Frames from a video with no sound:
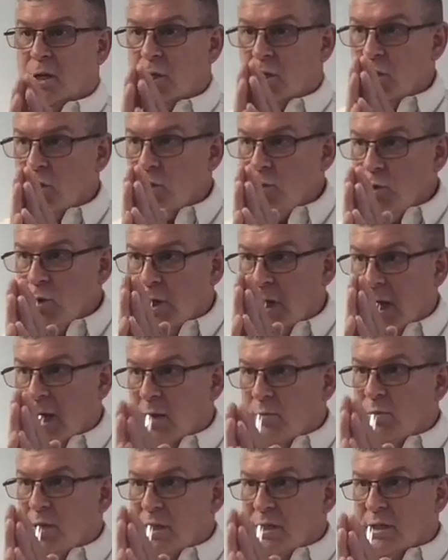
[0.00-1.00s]
you
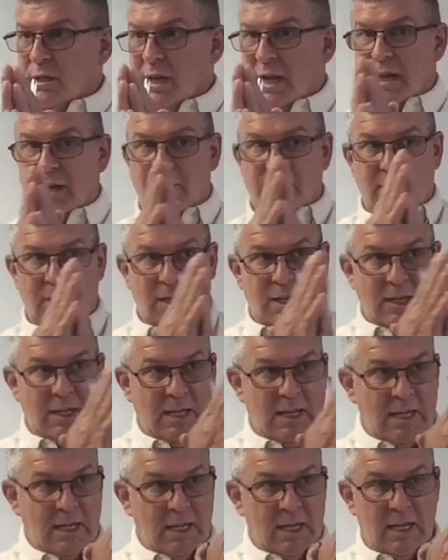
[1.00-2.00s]
can be saved
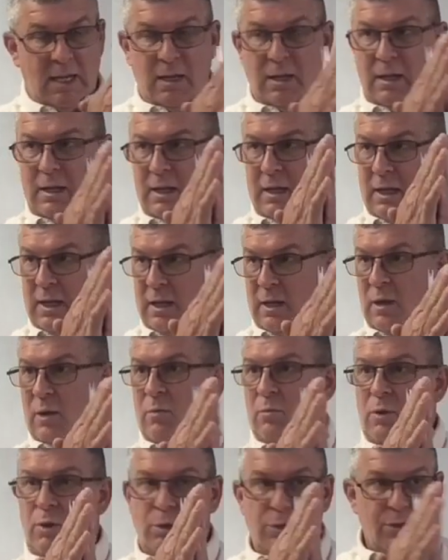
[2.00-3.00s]
in
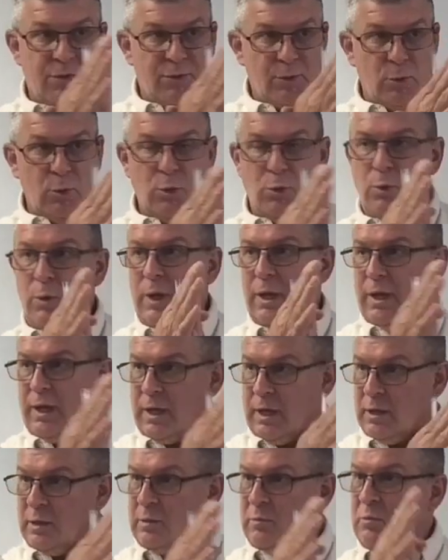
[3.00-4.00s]
him, through
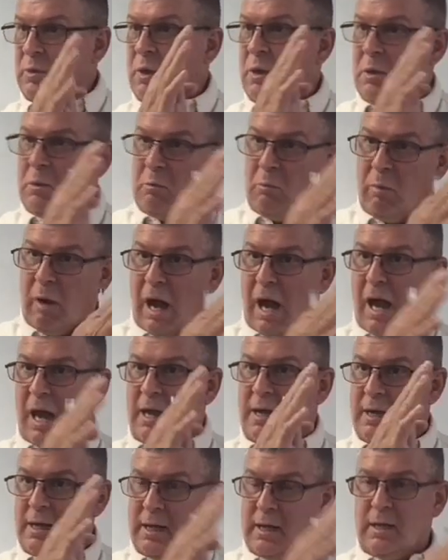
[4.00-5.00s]
him,
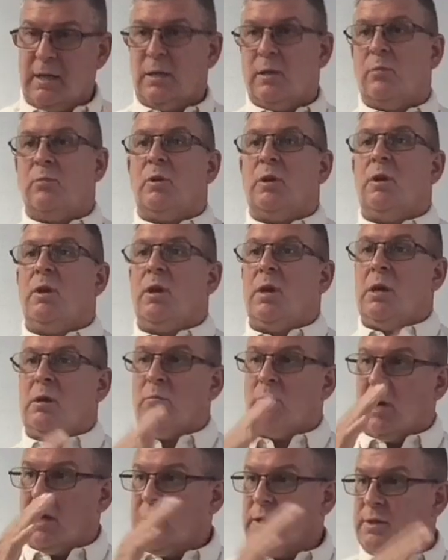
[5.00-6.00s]
by
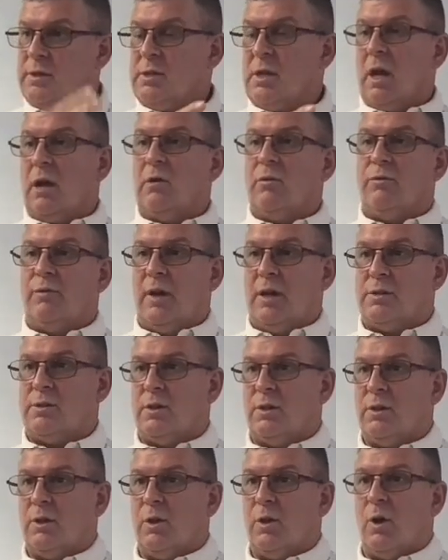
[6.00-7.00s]
his sacrifice
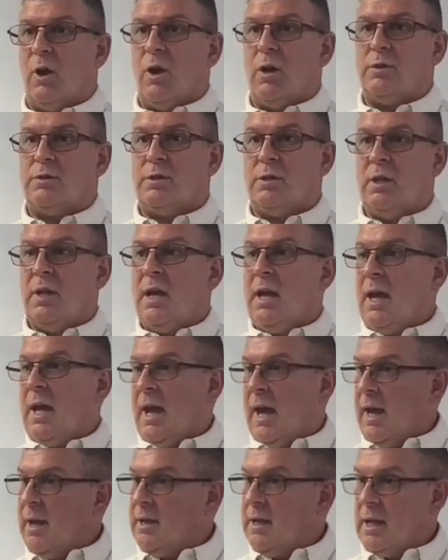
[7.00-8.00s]
on the cross.
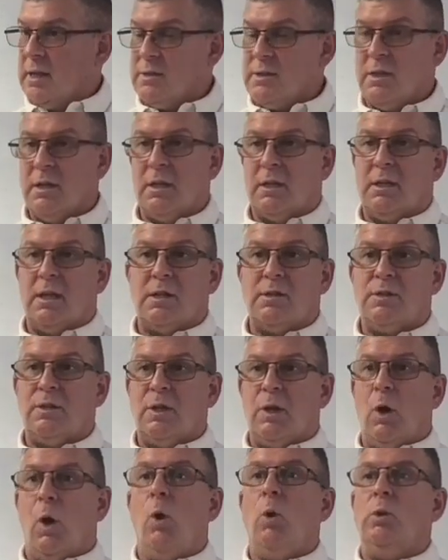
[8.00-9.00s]
And that's it. That's
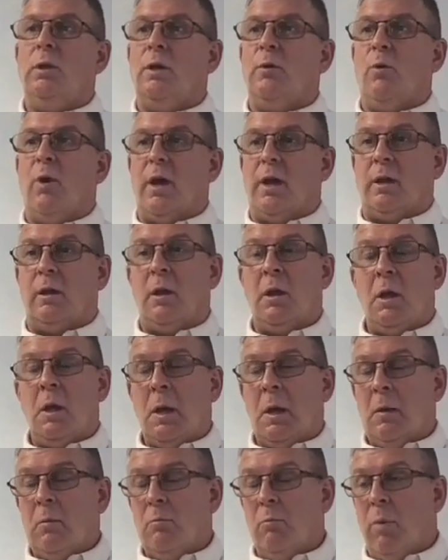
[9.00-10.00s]
the only way.
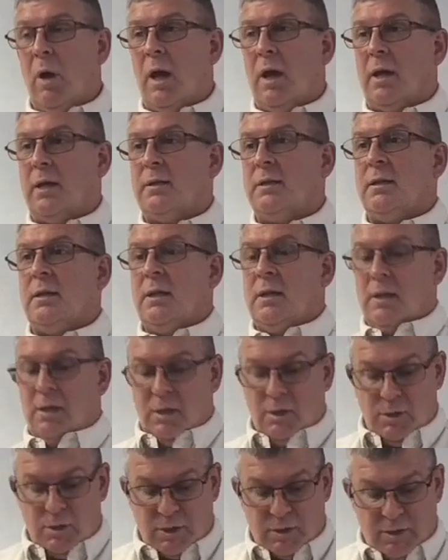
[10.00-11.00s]
But
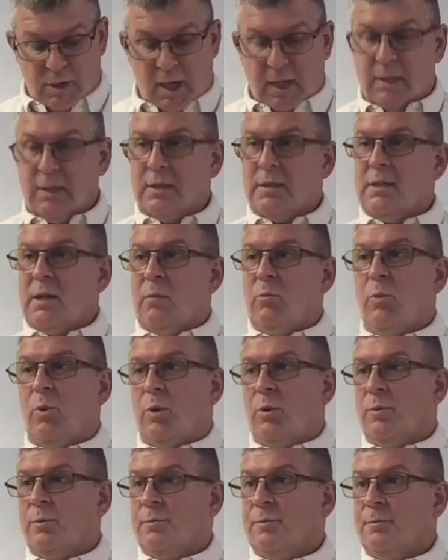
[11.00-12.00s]
just like the temple,